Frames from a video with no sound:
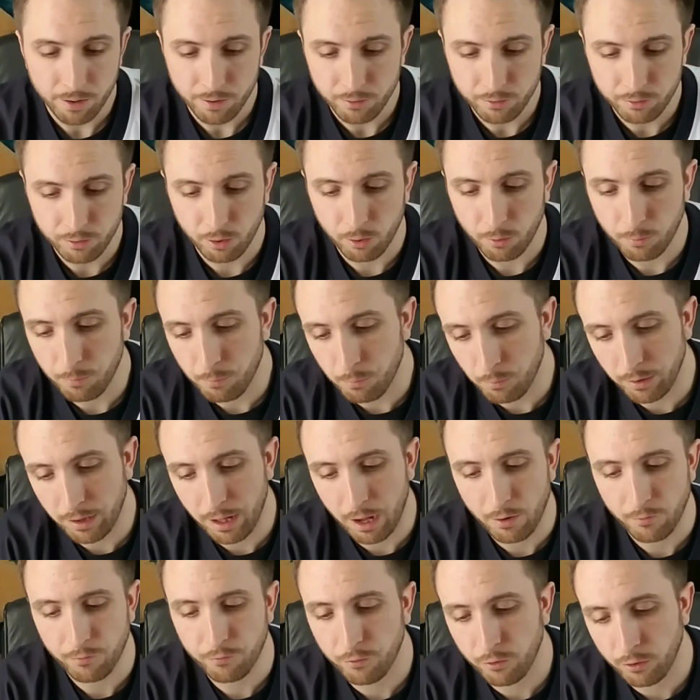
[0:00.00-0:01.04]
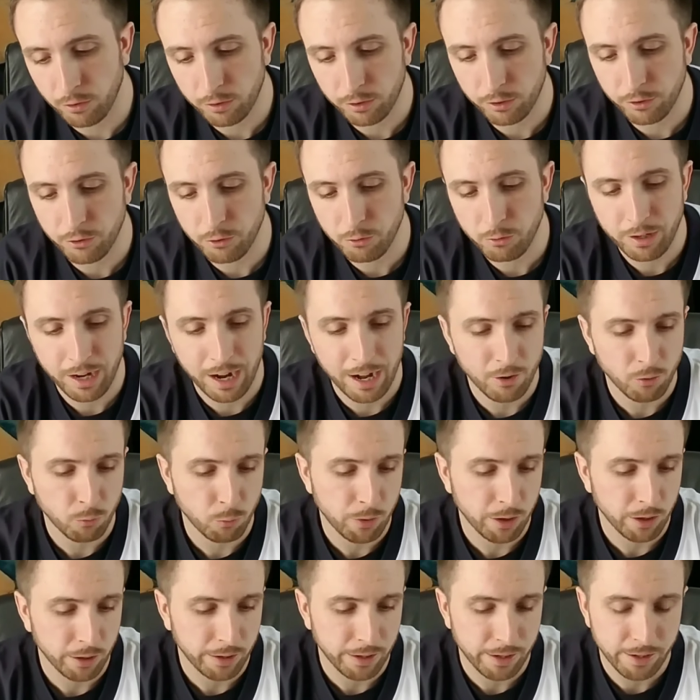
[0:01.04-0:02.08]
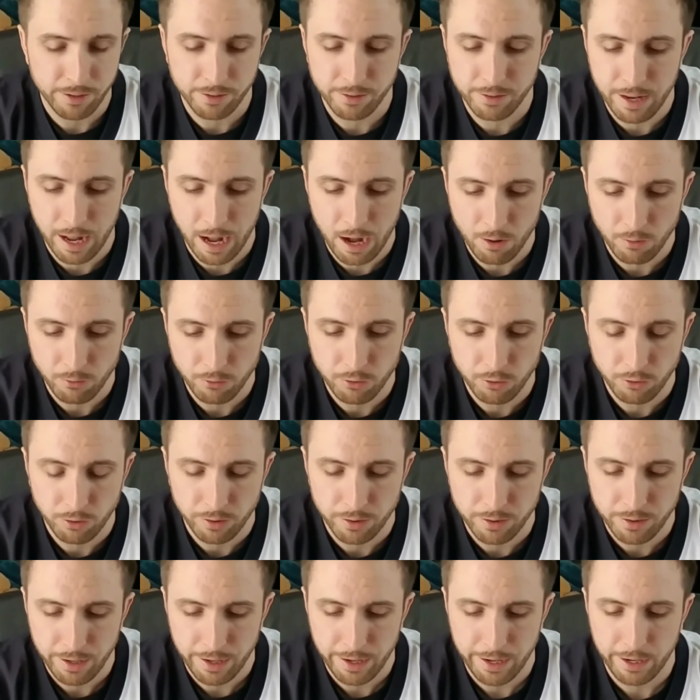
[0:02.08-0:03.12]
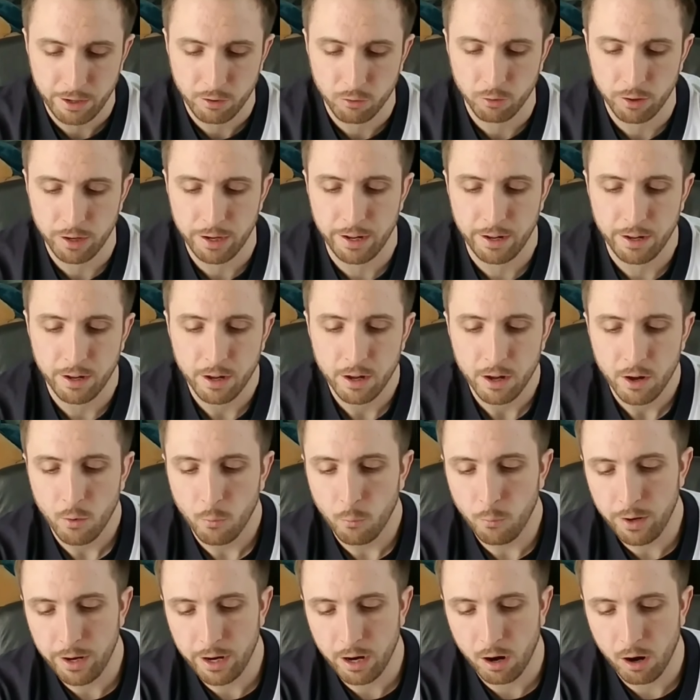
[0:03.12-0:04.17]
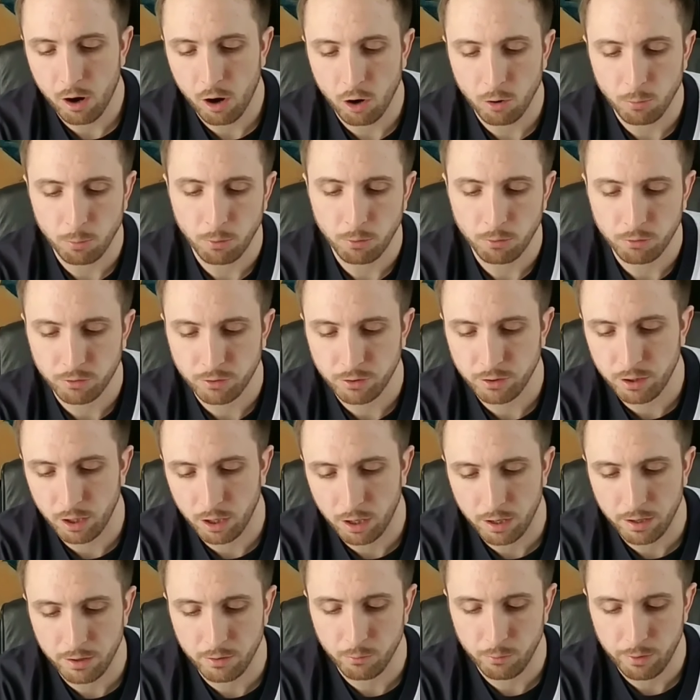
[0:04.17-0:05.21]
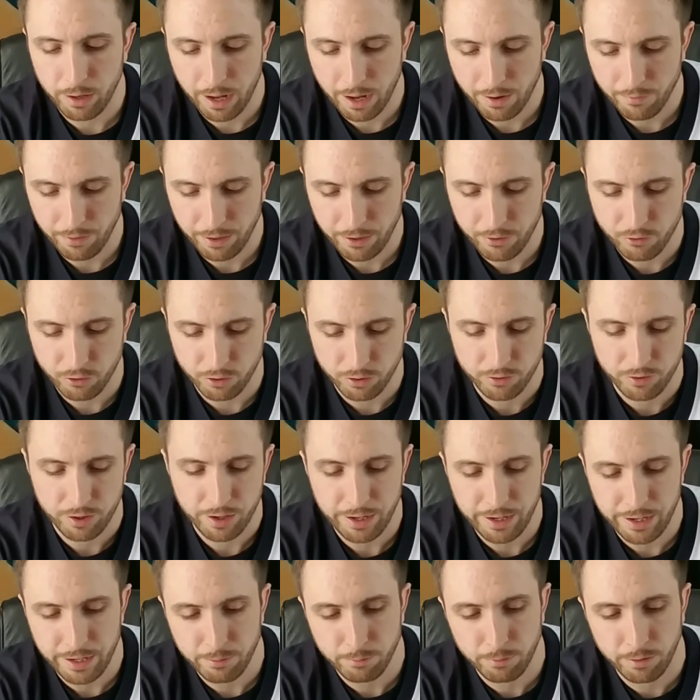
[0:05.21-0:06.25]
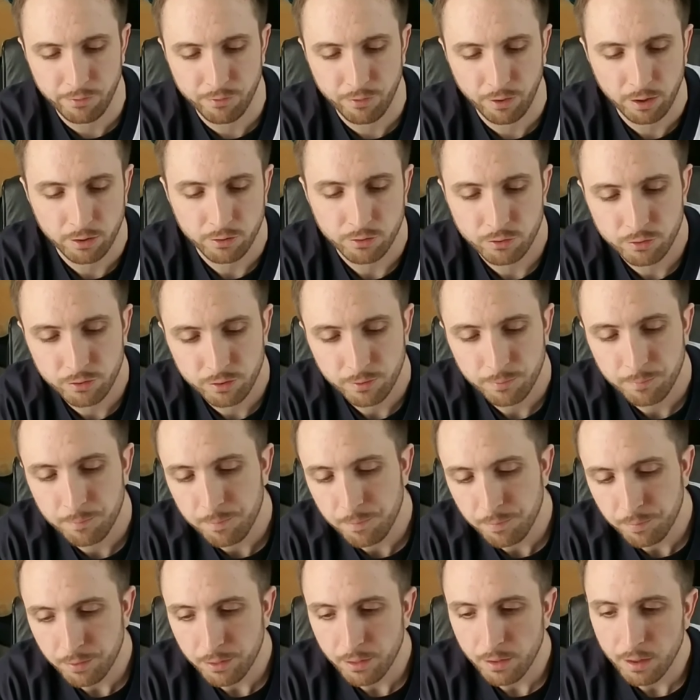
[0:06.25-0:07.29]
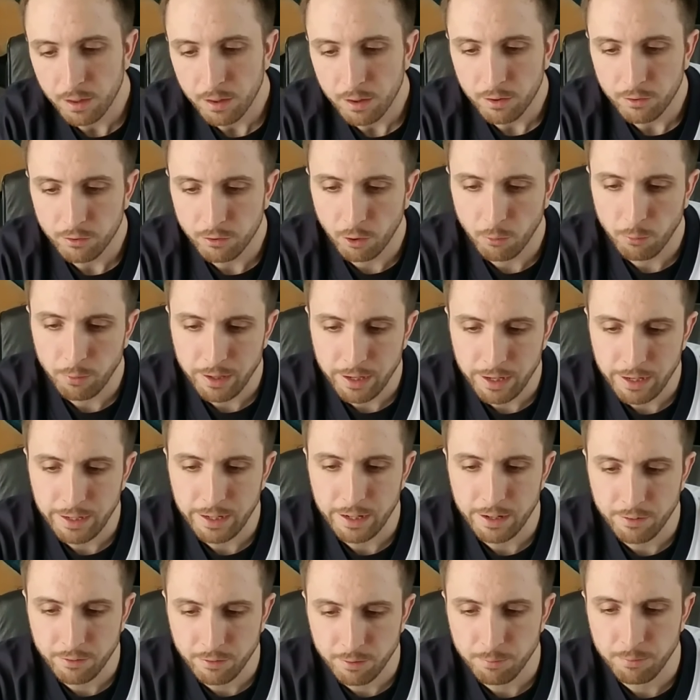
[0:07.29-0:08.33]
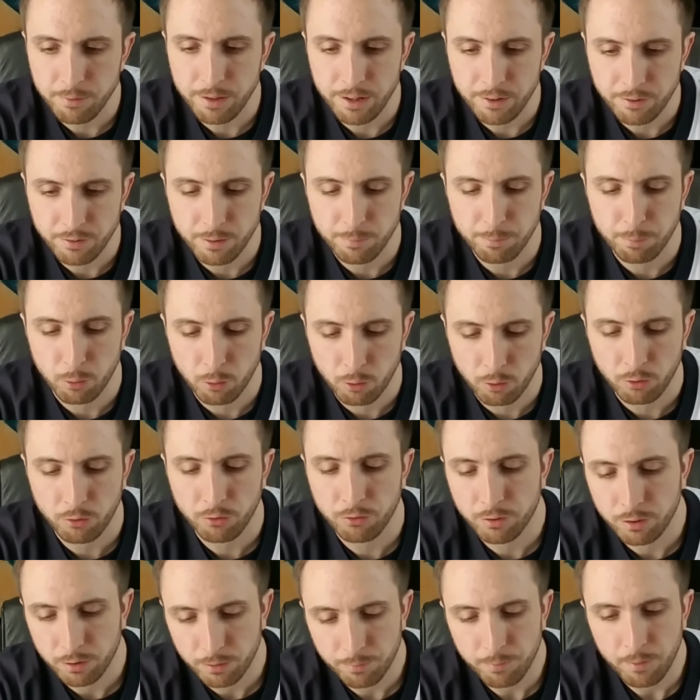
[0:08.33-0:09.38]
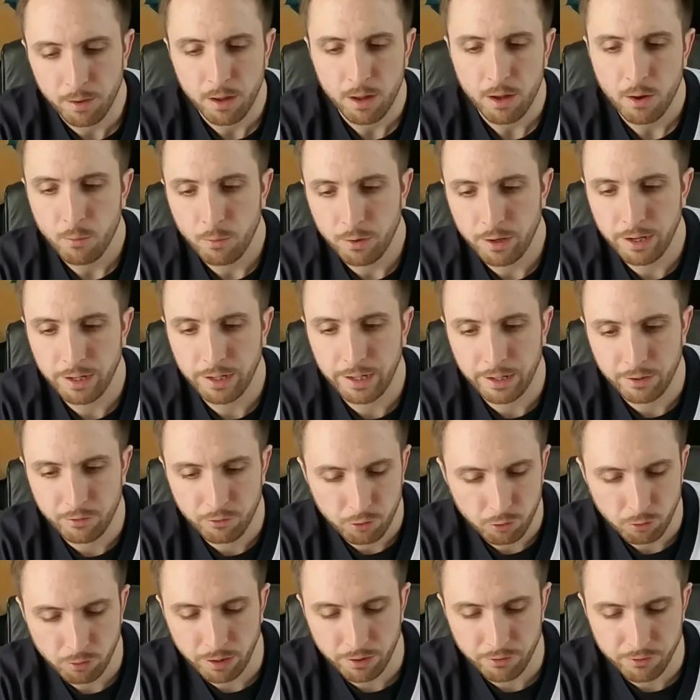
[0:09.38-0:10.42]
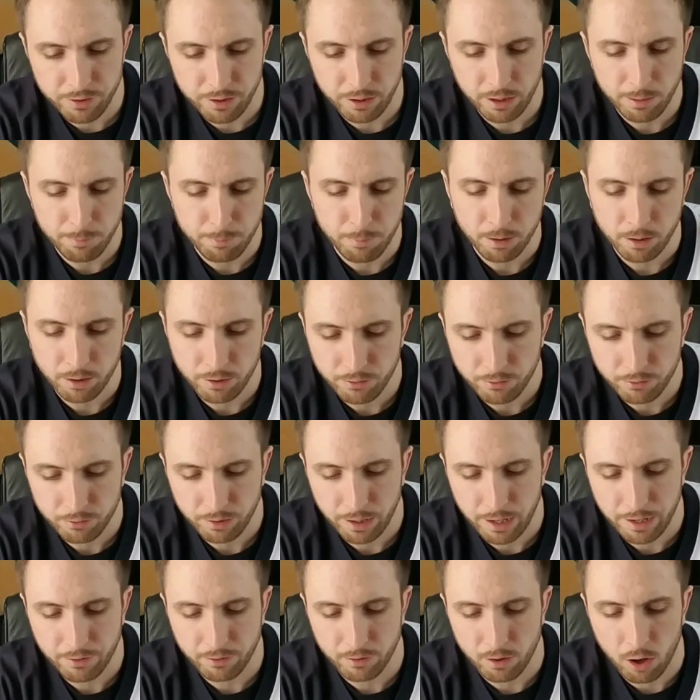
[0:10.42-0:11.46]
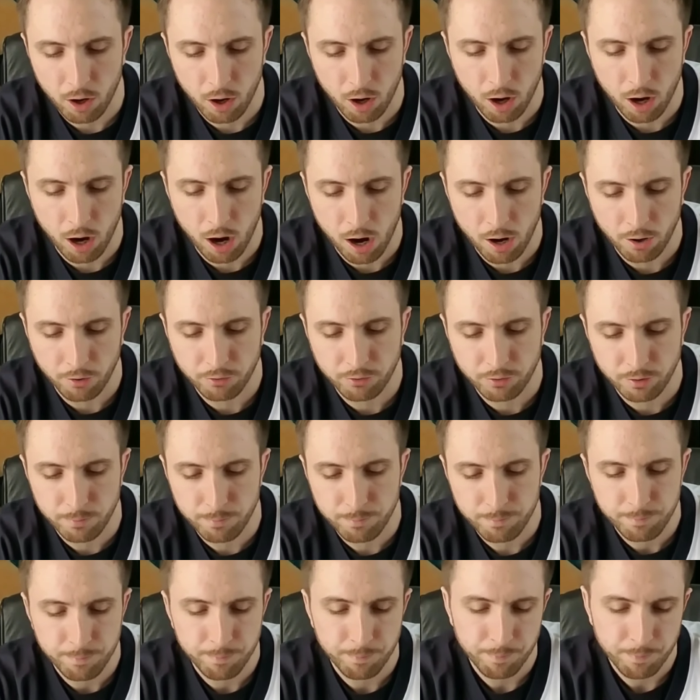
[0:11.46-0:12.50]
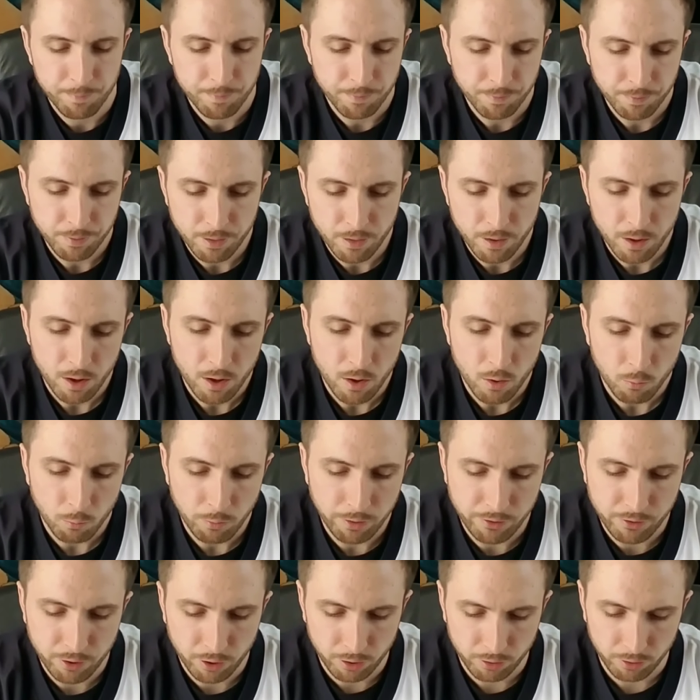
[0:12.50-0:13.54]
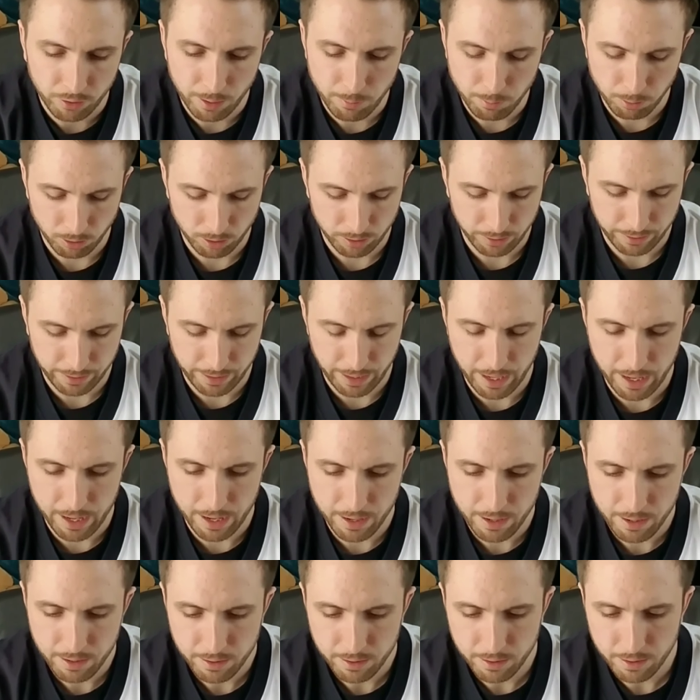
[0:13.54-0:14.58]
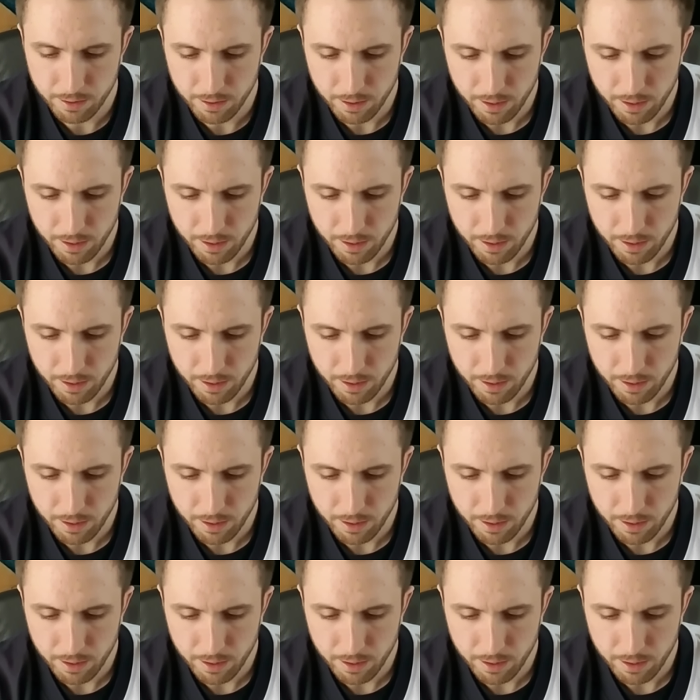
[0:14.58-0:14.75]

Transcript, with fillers: So without further ado, guys, we are getting down to the nitty gritty. We are almost done. We have a Dratini reverse. So we did get some decent pulls. We did get two legendary birds, so that's awesome. Return label again.